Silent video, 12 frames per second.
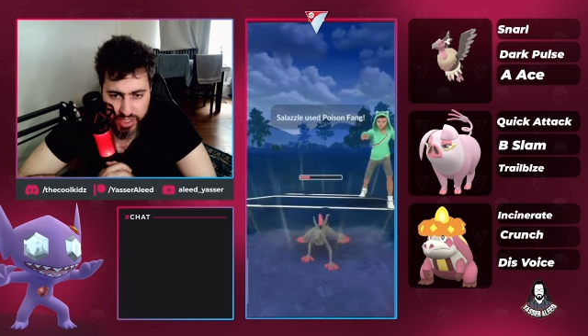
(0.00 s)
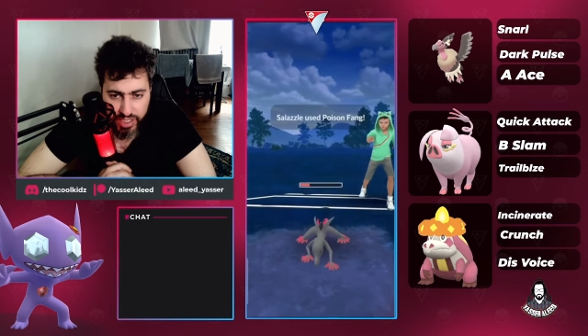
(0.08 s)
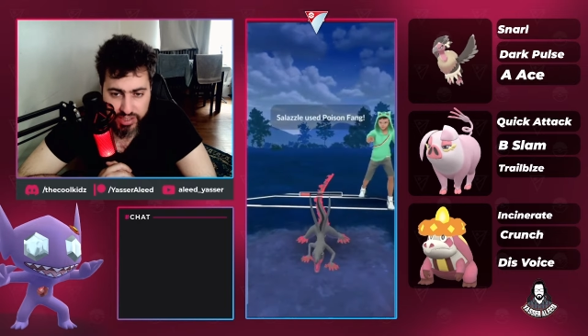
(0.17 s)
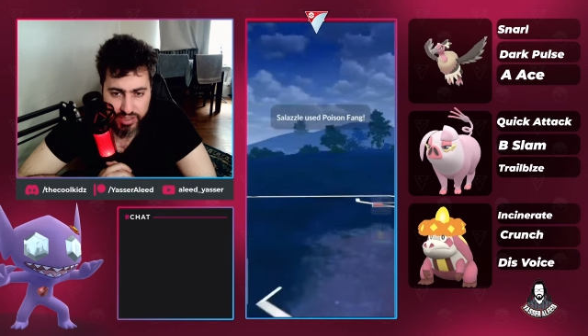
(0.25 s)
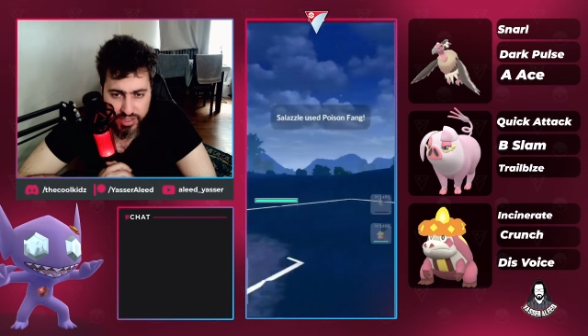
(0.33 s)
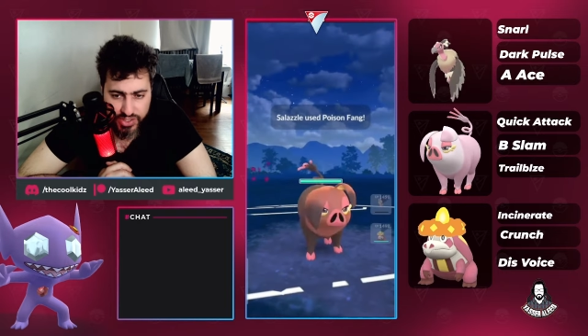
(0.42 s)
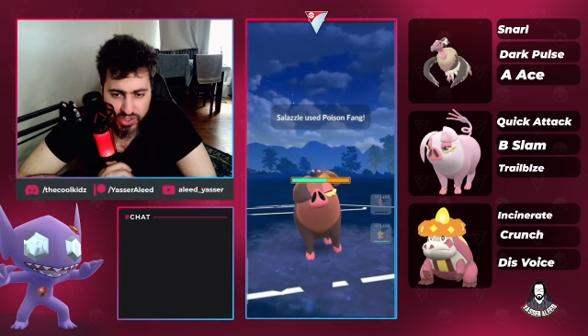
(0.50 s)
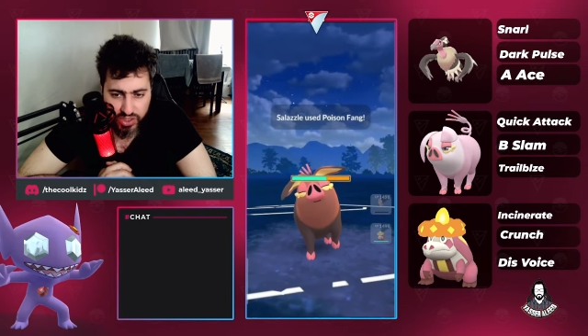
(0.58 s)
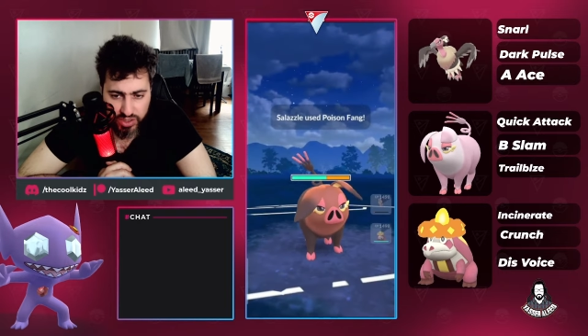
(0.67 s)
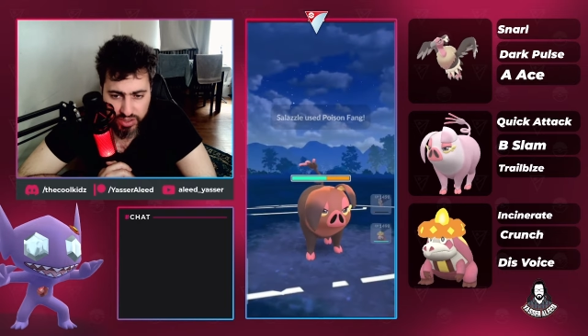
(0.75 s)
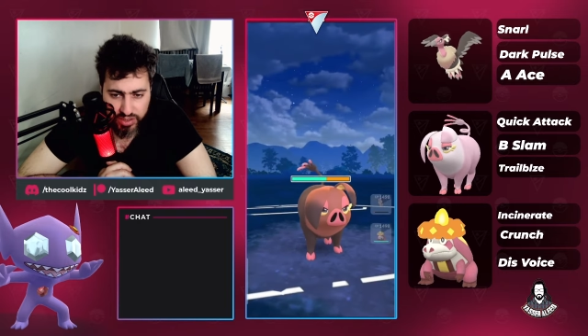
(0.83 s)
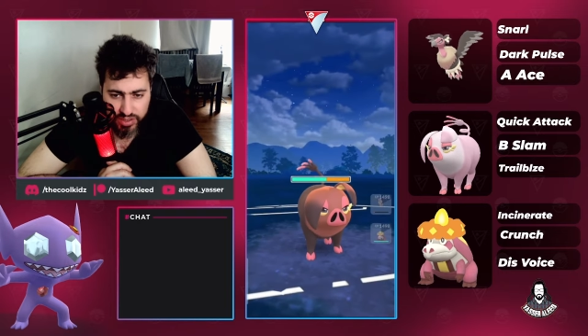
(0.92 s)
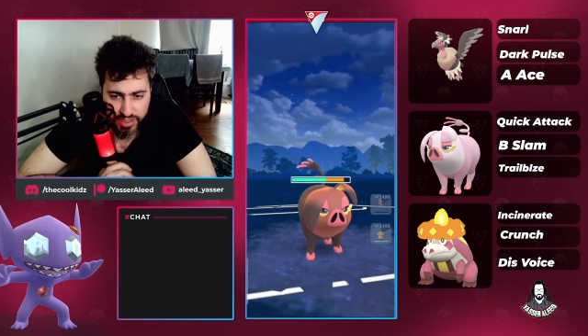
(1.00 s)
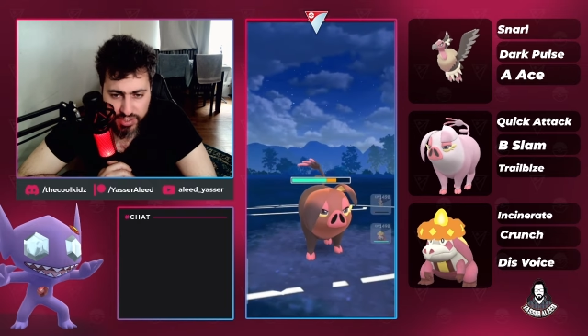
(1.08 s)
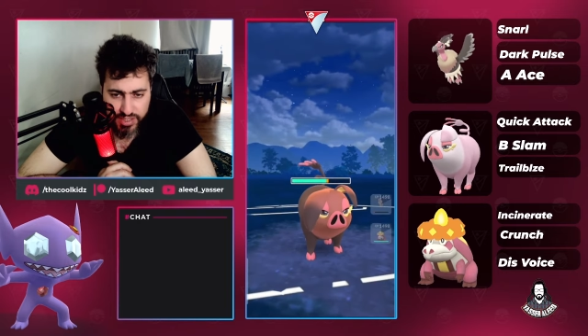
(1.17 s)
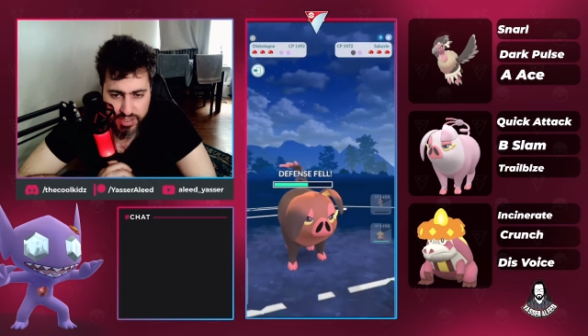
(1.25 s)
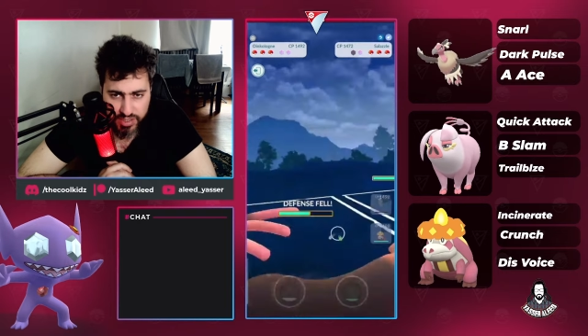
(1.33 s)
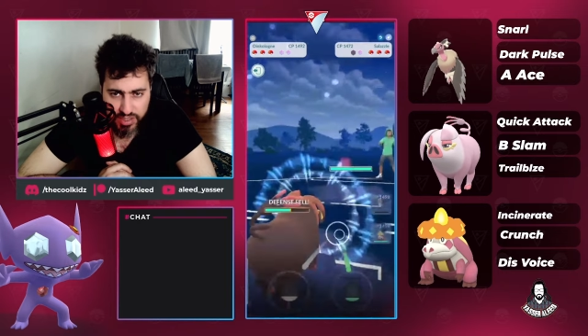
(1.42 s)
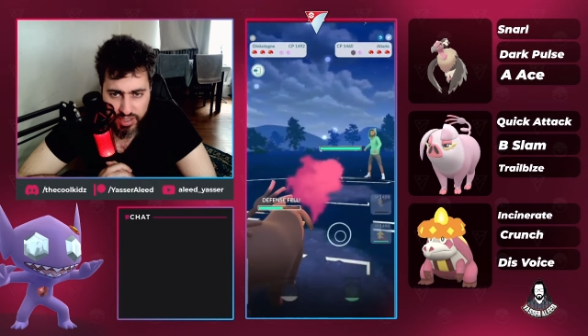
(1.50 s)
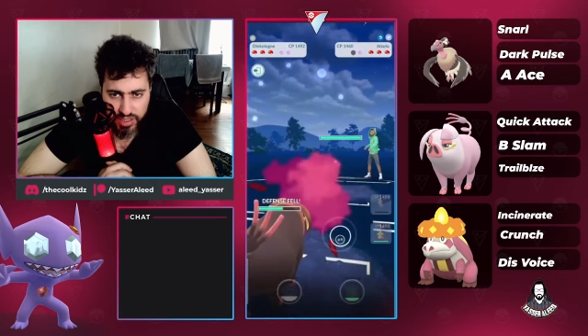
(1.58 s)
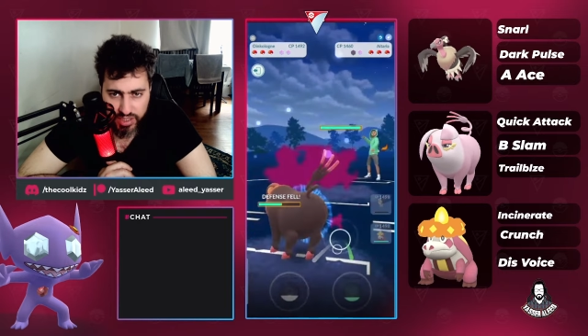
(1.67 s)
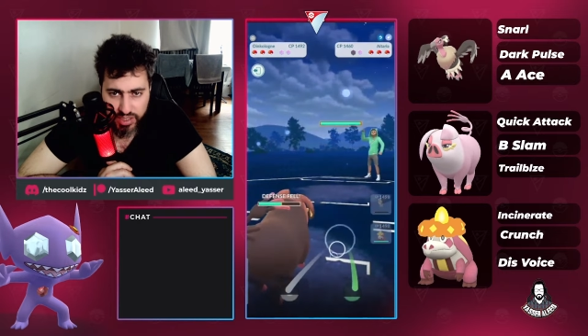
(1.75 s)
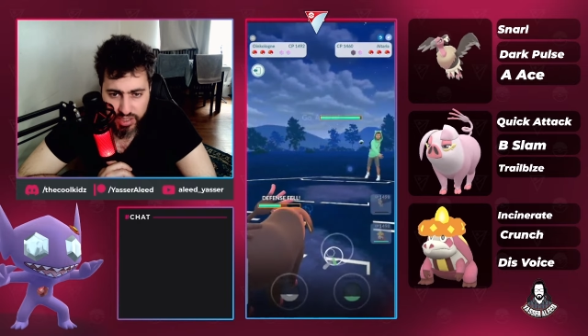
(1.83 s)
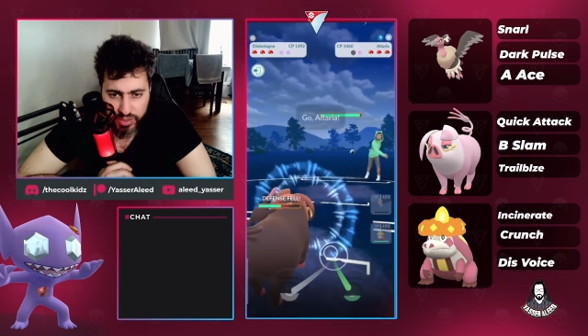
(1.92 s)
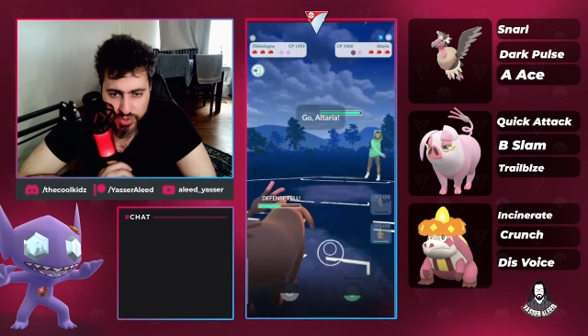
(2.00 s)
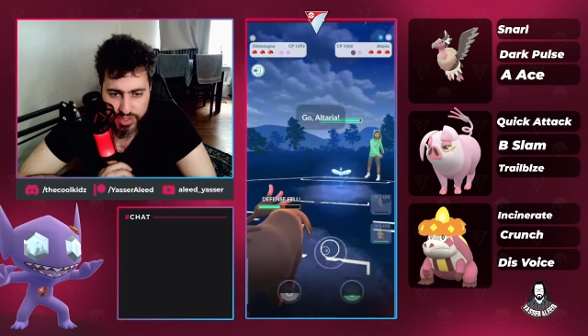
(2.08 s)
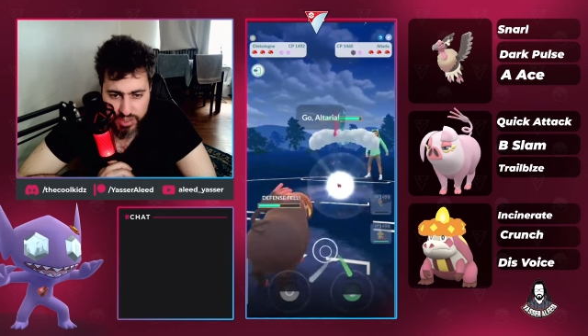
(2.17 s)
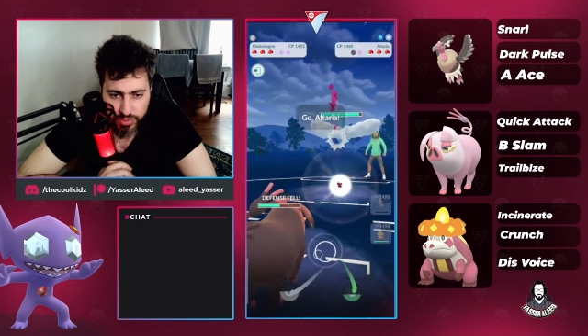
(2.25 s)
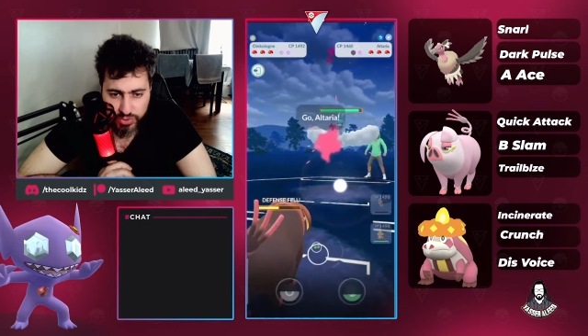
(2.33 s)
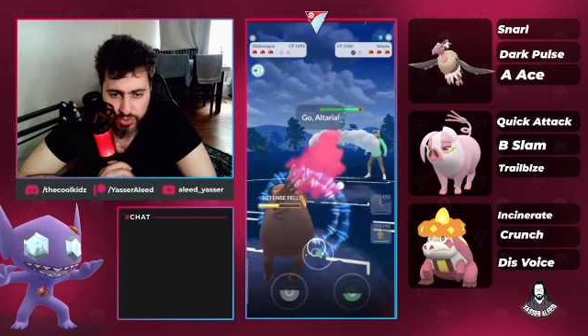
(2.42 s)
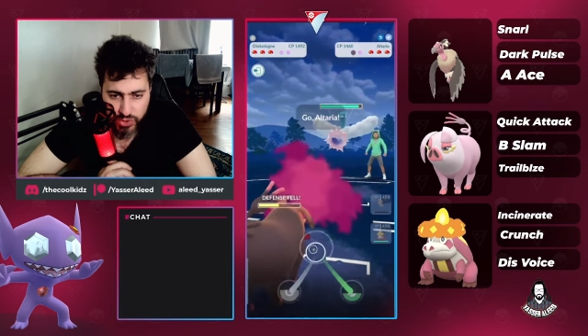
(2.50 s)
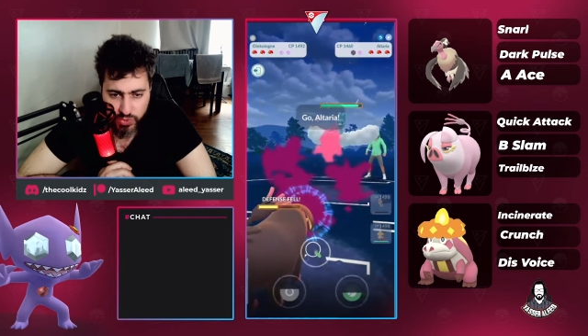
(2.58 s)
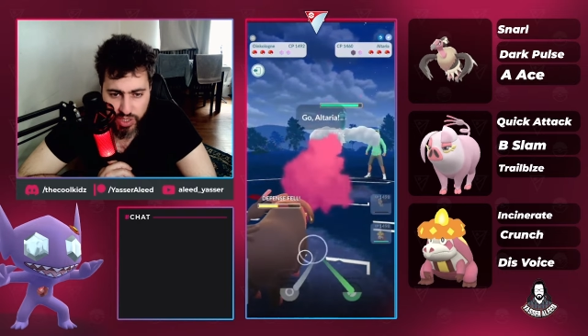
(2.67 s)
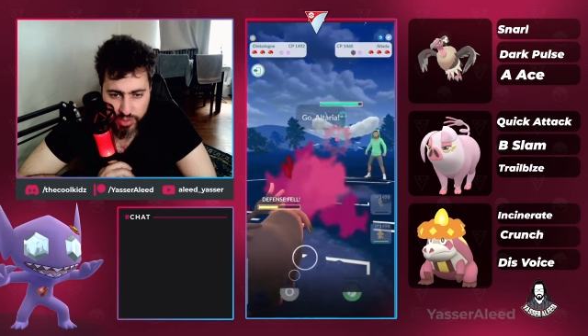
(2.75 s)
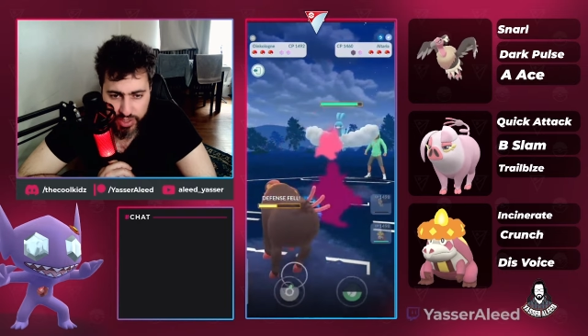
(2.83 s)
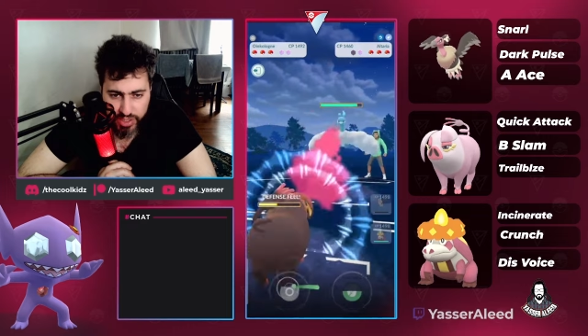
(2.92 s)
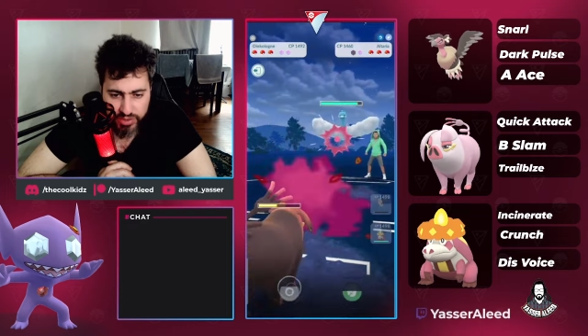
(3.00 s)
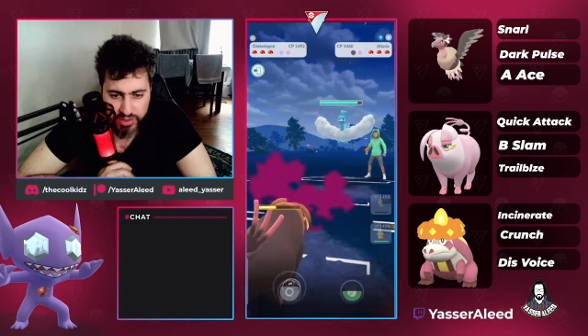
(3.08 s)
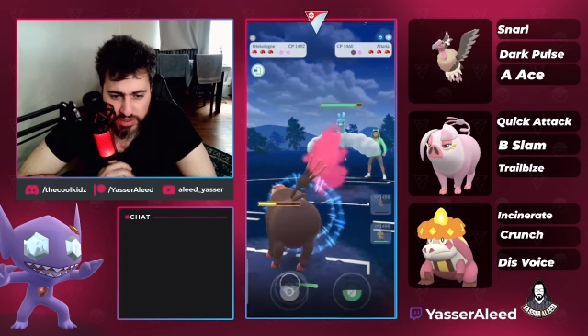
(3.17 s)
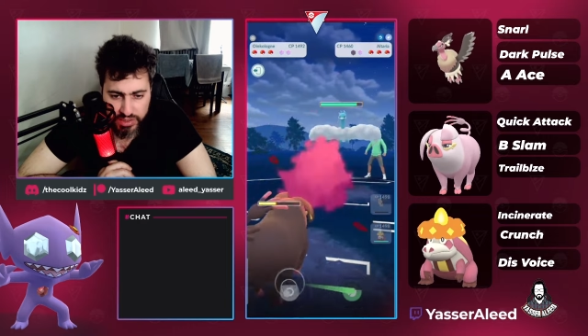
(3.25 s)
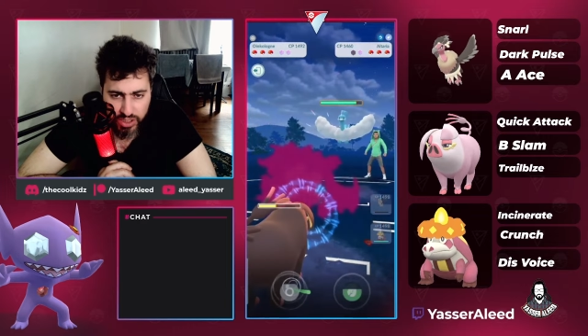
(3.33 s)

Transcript: I need the Snarl in case uh, I was able to swap out.